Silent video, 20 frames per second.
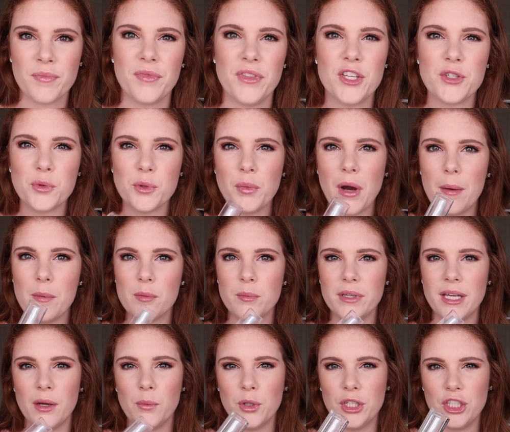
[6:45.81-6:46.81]
this one
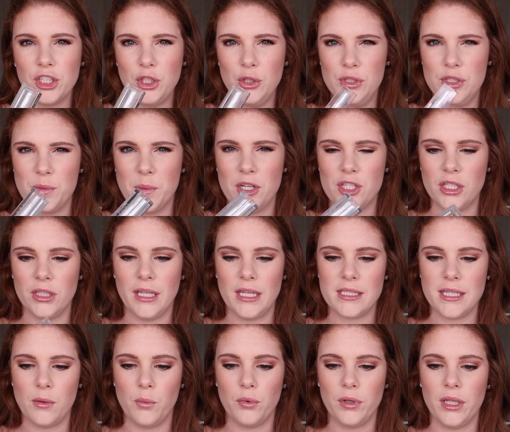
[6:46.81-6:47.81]
probably I wouldn't use as much
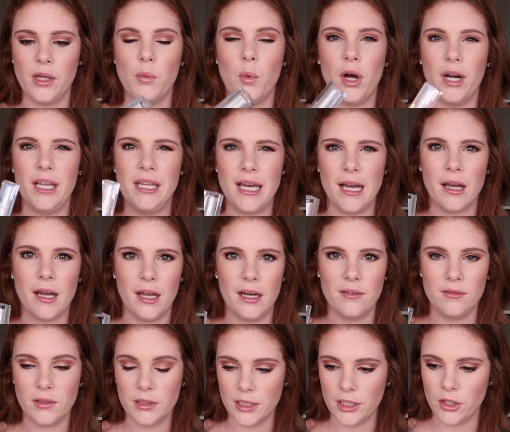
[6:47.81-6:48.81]
unless I really wanted that kind
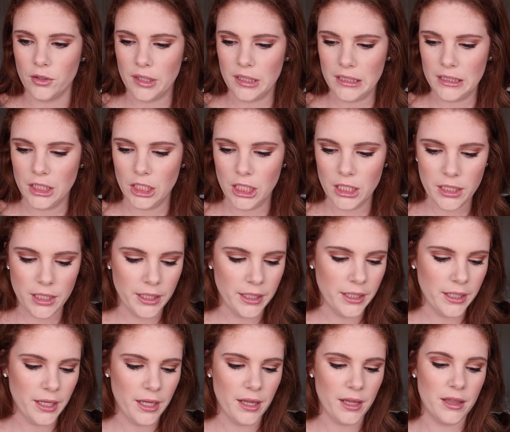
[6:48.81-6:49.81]
of glittery look.
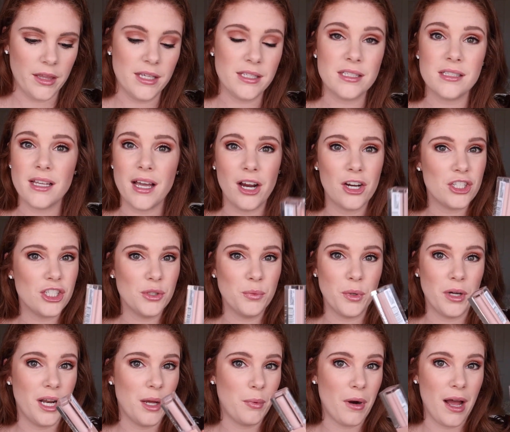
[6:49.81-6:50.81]
This is actually
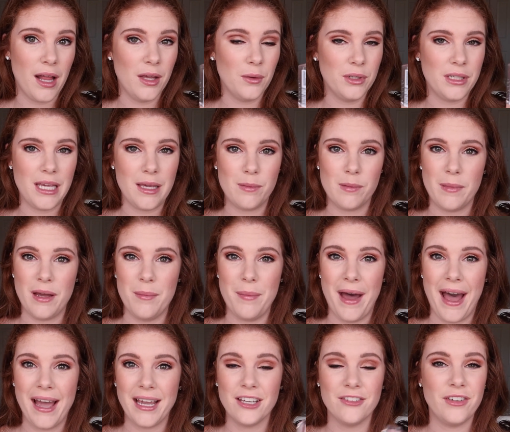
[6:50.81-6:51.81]
one I probably would keep in my
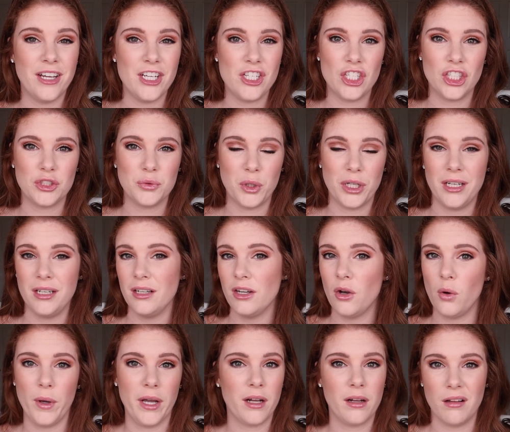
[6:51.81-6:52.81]
bag if I just wanted a
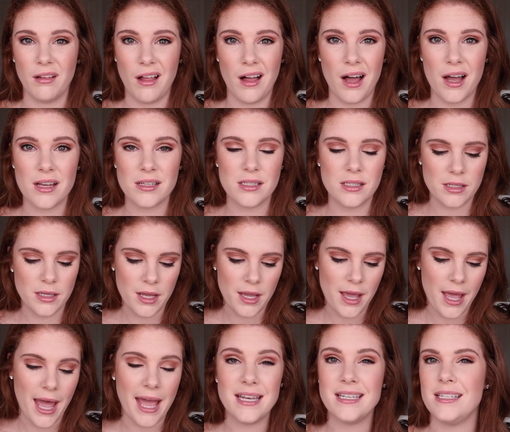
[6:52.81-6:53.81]
quick gloss
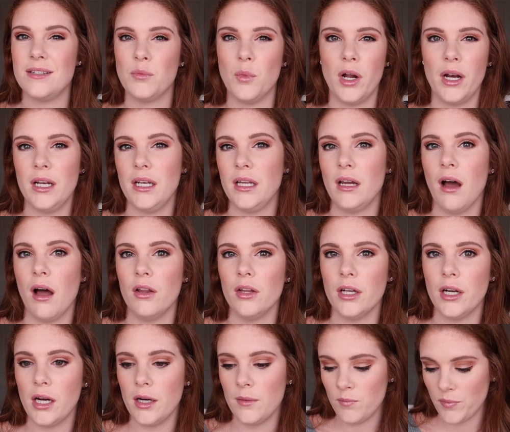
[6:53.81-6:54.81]
and didn't want any
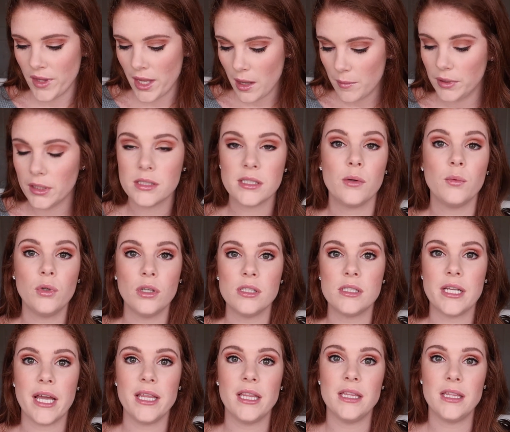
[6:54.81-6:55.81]
color, because I will
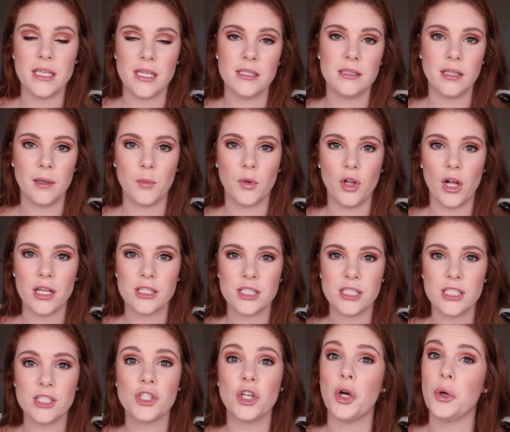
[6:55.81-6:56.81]
say that these lip
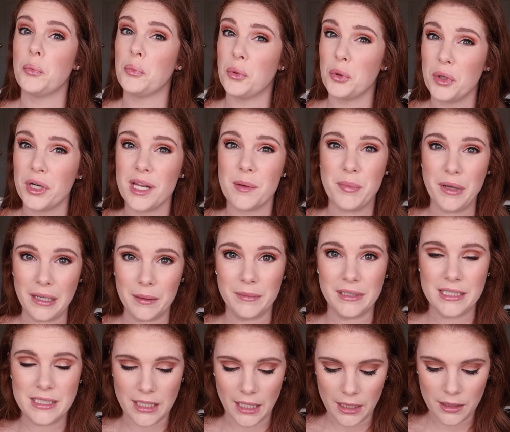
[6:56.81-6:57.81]
glosses are pretty
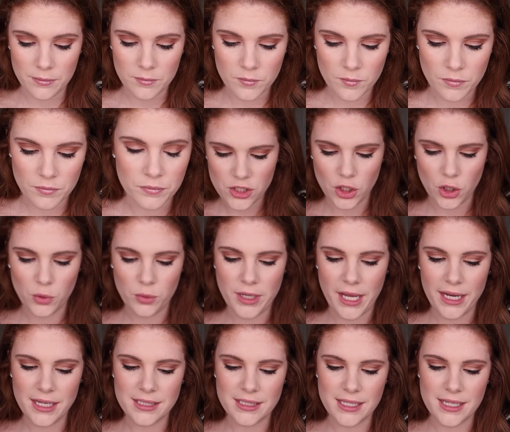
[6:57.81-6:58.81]
pigmented. So
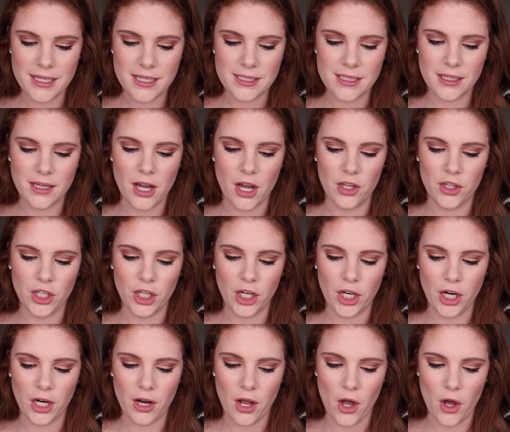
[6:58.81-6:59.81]
next is the
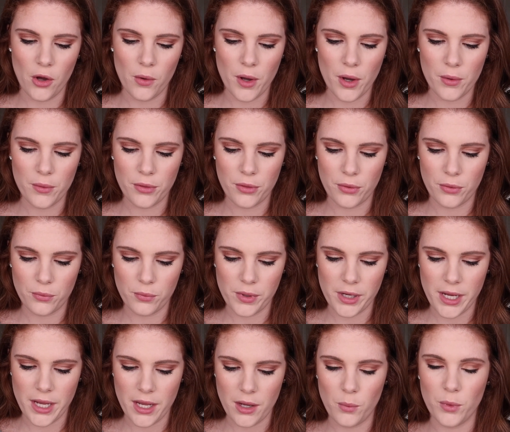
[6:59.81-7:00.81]
color
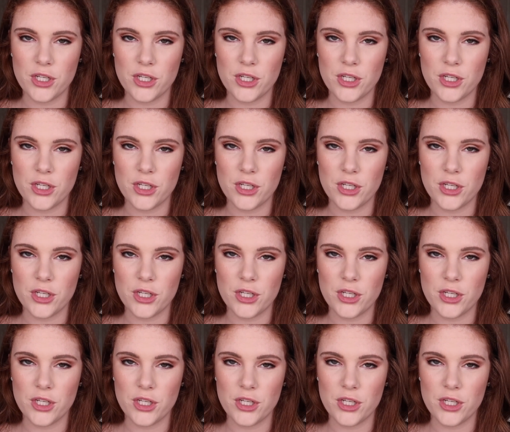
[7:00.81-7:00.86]
003,